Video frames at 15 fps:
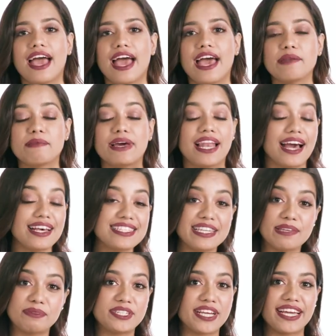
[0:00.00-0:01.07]
And my last
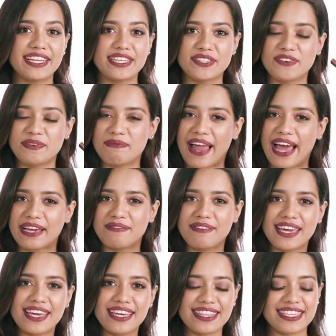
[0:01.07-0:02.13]
lip shade is from
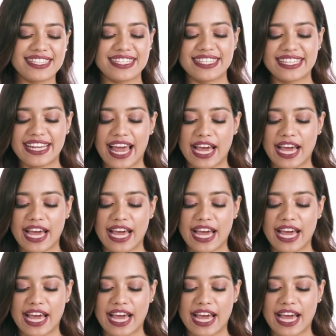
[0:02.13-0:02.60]
Lakme. This is the